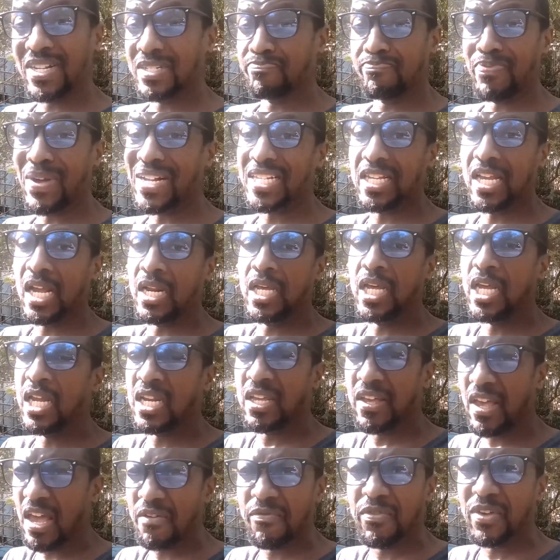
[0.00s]
practically
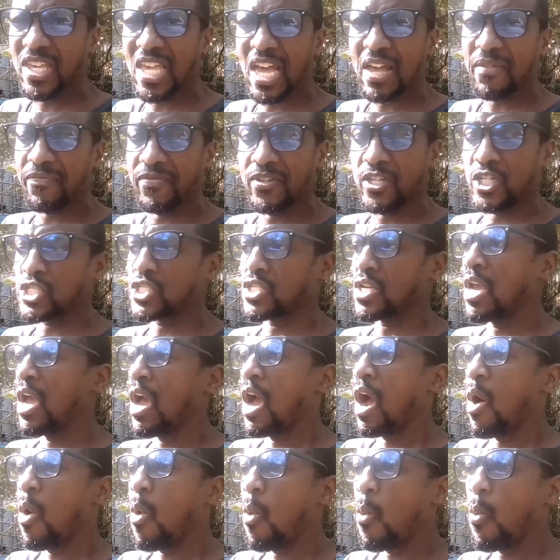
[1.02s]
every catfish,
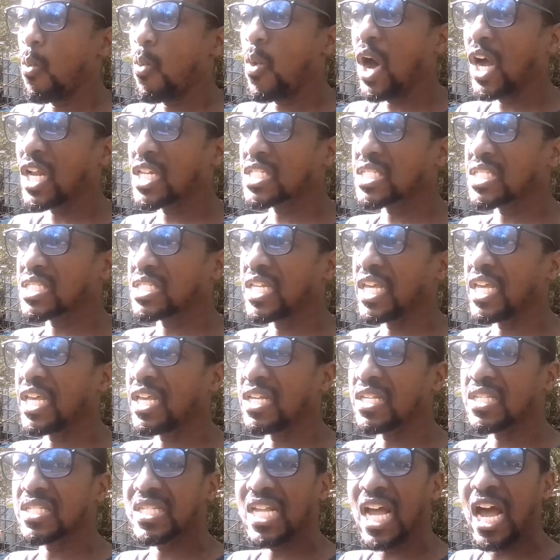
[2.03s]
once
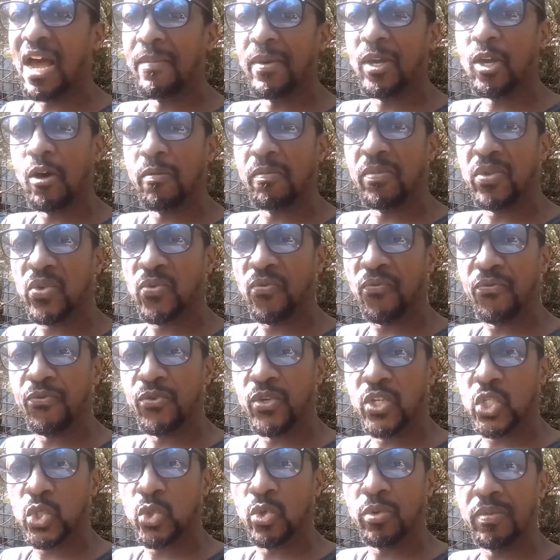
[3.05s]
they start becoming
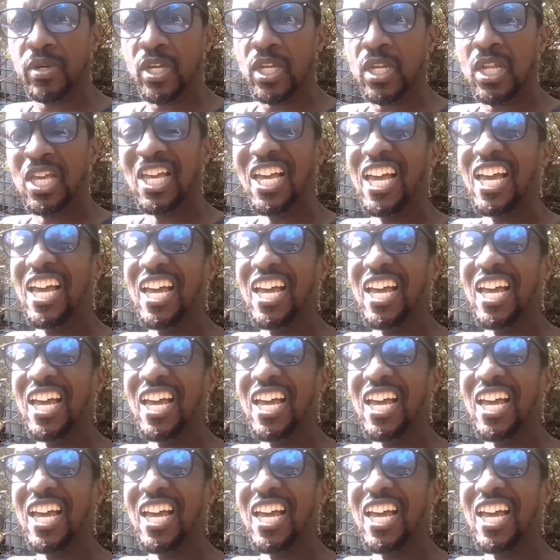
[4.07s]
free swimming,